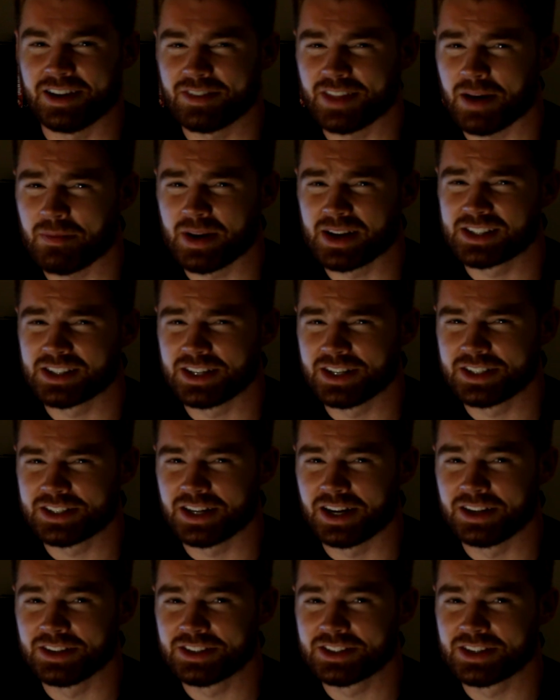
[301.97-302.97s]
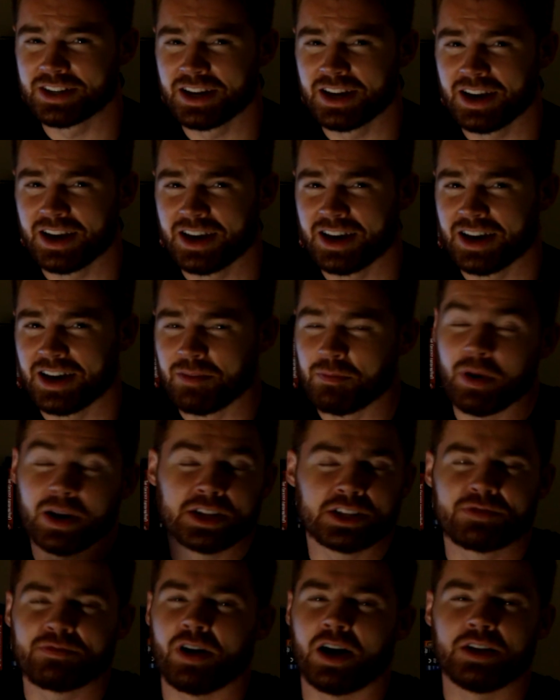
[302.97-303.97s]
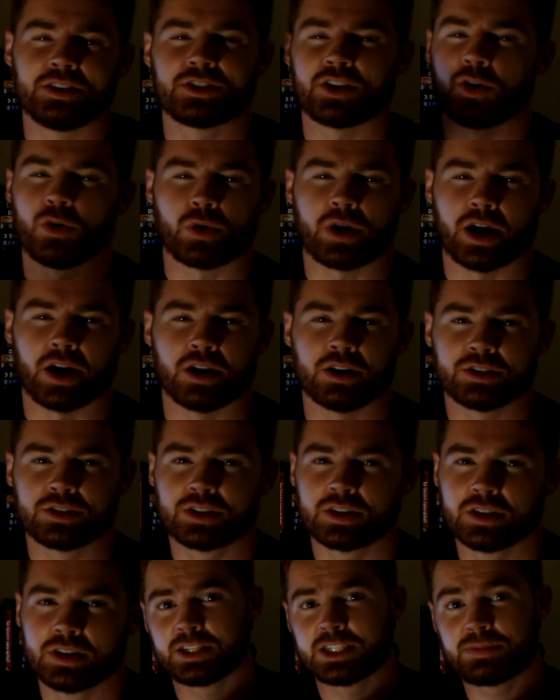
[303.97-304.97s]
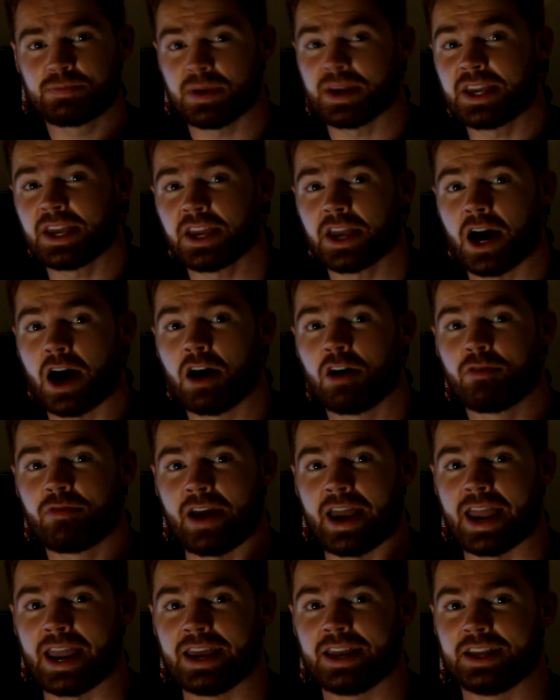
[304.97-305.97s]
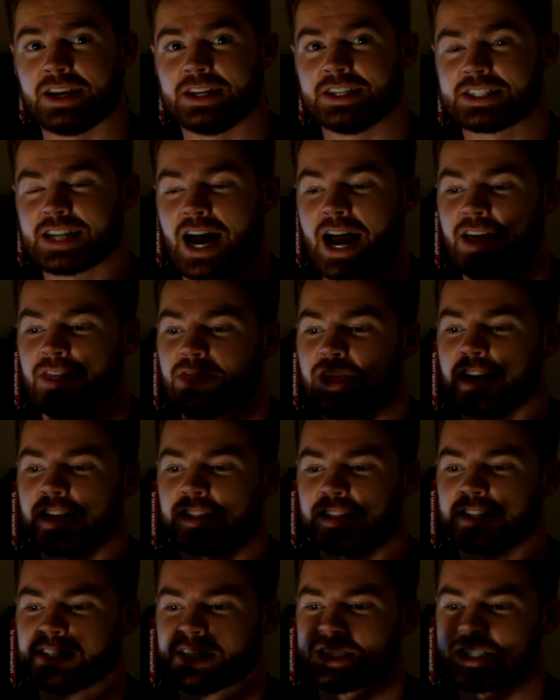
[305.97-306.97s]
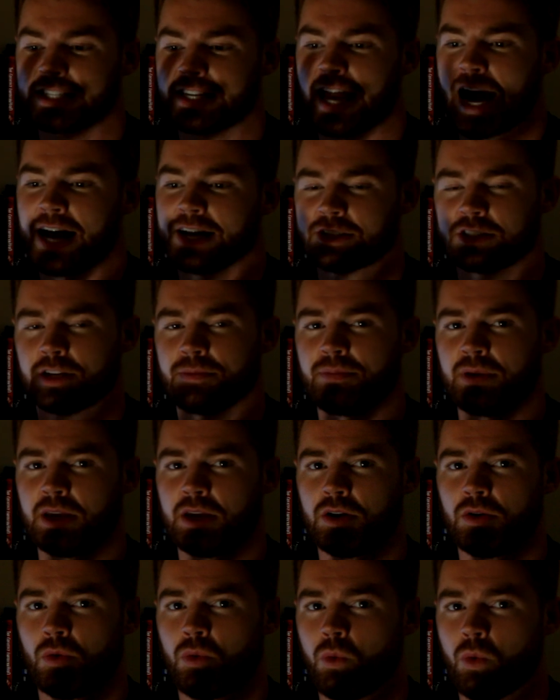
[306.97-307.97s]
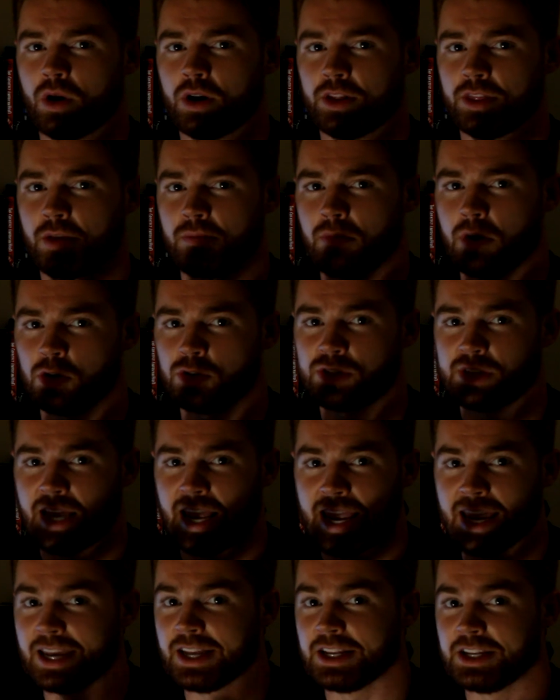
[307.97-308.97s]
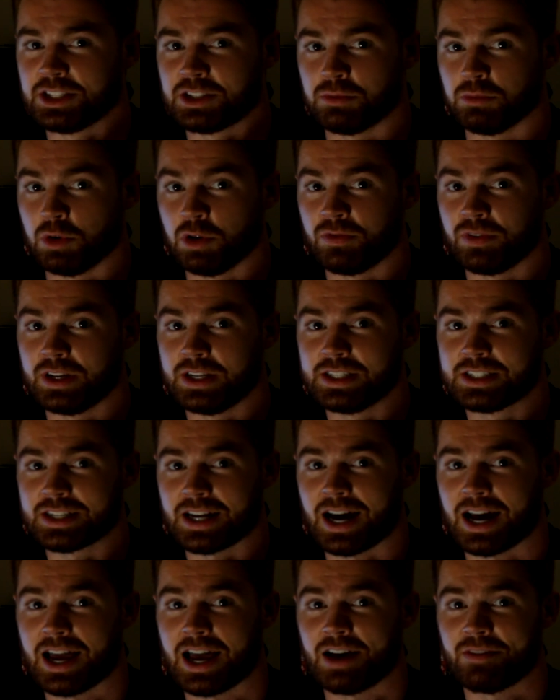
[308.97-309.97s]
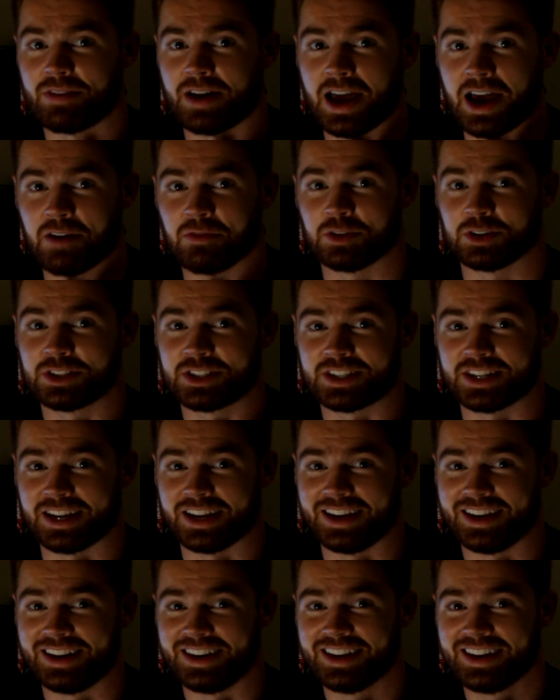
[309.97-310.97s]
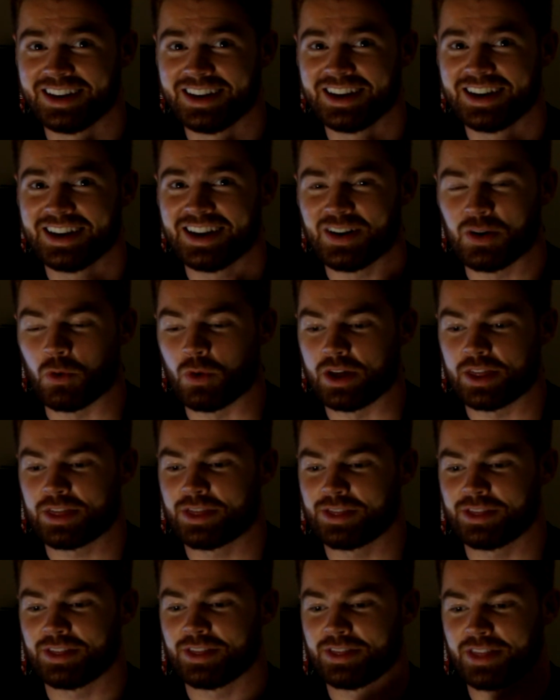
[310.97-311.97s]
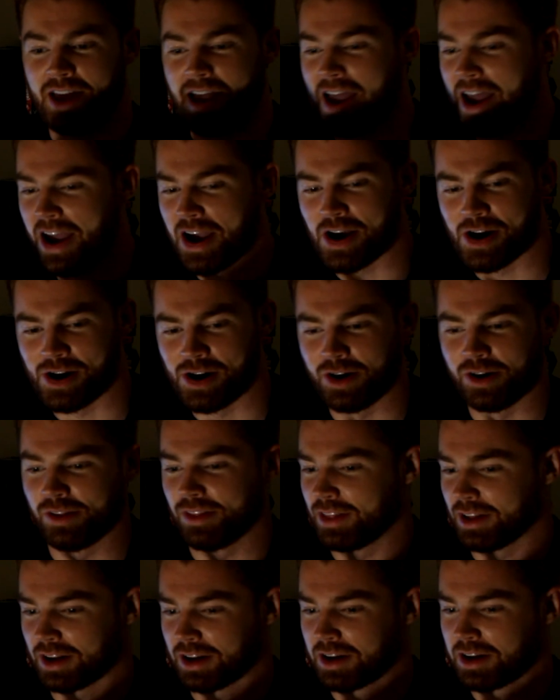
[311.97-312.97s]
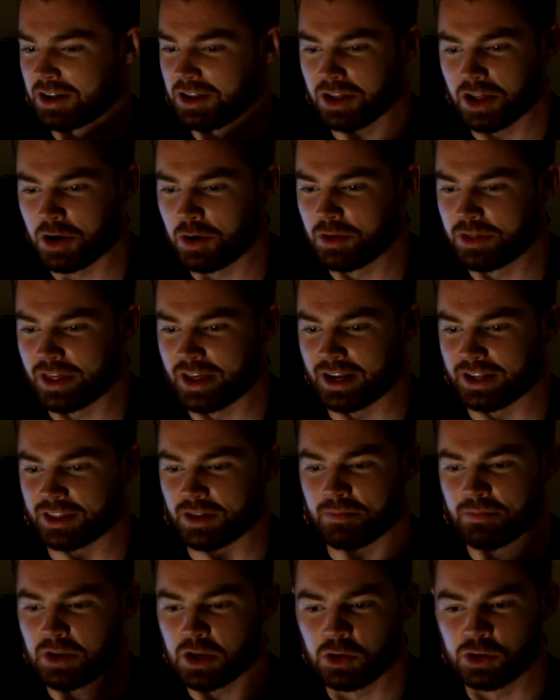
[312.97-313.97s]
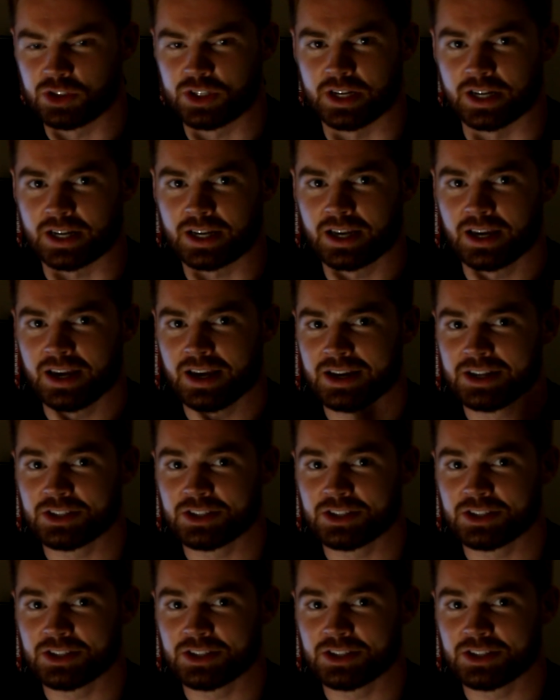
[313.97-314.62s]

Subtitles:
if that makes any sense. But it's fun, so who cares? Speaking of 80s, I think this has got to be one of the most 80s movies I have ever seen, with the hair, the clothing, the music.